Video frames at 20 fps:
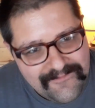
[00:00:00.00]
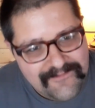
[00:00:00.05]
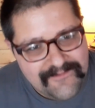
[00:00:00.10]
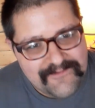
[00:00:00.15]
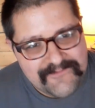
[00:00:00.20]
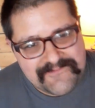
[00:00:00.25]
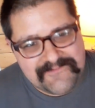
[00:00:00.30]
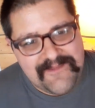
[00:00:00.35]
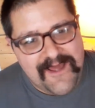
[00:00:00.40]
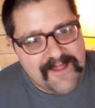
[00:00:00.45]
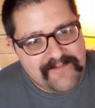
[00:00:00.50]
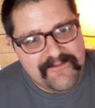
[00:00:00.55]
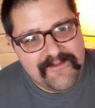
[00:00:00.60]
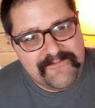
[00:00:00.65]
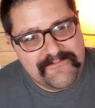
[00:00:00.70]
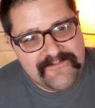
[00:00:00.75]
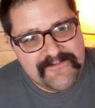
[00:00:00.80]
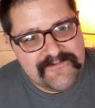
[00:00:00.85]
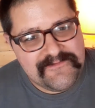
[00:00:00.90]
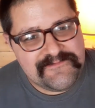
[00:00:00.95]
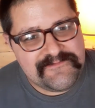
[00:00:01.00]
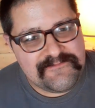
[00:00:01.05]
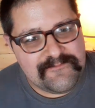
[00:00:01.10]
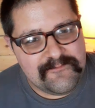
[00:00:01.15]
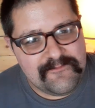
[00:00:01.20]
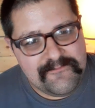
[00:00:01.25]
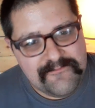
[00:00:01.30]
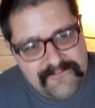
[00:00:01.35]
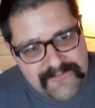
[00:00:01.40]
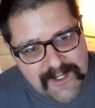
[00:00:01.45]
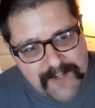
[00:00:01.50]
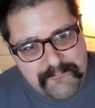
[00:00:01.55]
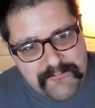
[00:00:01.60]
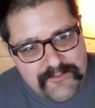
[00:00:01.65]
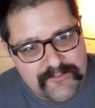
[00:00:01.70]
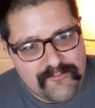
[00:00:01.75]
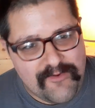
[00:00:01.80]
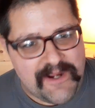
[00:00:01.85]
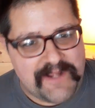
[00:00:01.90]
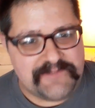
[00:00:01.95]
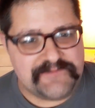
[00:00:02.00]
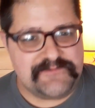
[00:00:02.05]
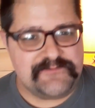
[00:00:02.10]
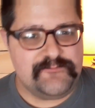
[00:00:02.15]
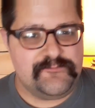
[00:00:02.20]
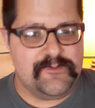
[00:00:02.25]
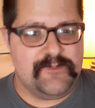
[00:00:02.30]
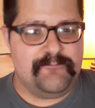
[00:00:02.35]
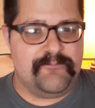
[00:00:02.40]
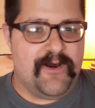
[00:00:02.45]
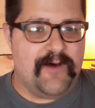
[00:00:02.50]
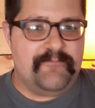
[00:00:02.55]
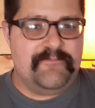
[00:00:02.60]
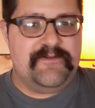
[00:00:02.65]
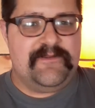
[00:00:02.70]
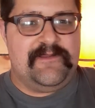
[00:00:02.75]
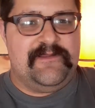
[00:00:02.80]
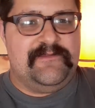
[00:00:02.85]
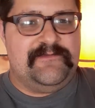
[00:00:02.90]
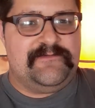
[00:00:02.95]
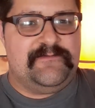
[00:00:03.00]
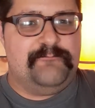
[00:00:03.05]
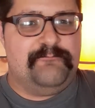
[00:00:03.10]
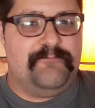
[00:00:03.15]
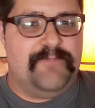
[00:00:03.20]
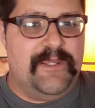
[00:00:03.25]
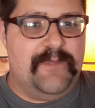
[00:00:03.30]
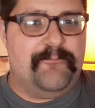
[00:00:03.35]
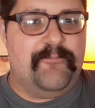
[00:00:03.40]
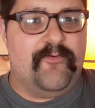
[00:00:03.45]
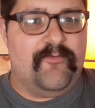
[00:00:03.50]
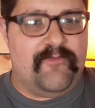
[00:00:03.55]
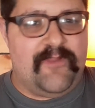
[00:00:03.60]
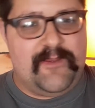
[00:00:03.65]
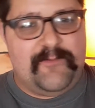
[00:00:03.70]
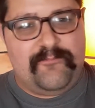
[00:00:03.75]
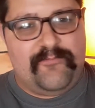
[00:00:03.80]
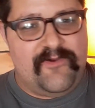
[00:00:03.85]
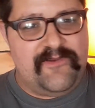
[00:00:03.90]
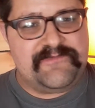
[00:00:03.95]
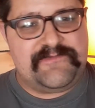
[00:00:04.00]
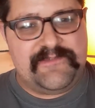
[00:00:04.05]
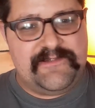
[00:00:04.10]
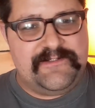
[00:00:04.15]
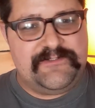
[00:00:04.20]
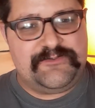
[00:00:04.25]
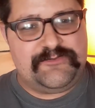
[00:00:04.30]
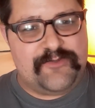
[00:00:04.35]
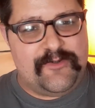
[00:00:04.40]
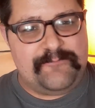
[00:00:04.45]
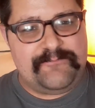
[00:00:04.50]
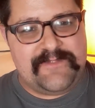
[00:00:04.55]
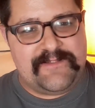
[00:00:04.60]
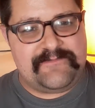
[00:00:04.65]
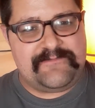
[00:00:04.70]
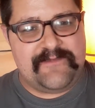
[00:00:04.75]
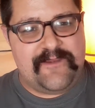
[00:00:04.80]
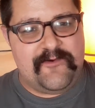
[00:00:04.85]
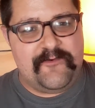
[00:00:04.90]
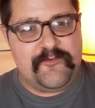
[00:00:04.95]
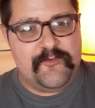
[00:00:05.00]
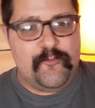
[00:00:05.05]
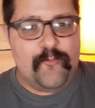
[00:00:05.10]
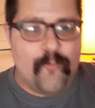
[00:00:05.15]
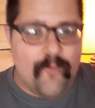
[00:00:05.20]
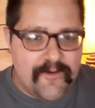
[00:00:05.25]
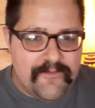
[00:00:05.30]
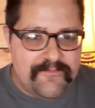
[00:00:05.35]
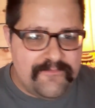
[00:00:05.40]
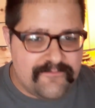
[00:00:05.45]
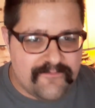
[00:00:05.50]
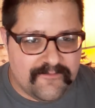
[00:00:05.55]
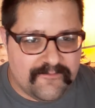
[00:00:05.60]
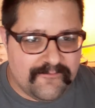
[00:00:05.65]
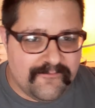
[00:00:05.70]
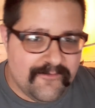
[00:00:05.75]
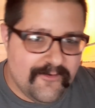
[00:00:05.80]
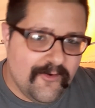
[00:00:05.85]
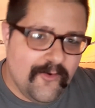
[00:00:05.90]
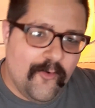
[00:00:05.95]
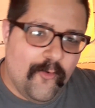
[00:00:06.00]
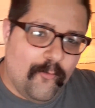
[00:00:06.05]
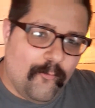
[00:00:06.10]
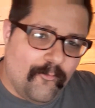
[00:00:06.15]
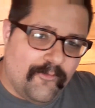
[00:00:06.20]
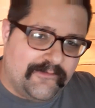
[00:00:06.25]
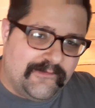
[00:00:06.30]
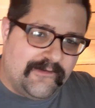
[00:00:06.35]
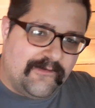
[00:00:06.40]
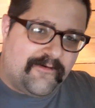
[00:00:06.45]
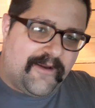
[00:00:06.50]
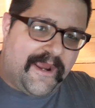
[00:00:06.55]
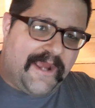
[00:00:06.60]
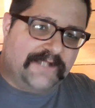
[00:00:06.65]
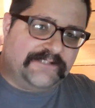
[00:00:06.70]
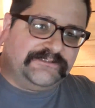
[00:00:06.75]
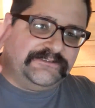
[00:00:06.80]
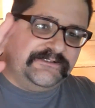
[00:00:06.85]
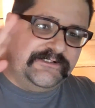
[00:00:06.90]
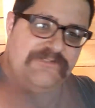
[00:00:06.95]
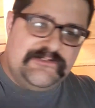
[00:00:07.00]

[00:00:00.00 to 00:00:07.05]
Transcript: It's not like these Democrats and Republicans and people like President Trump that tell you one thing when they're actually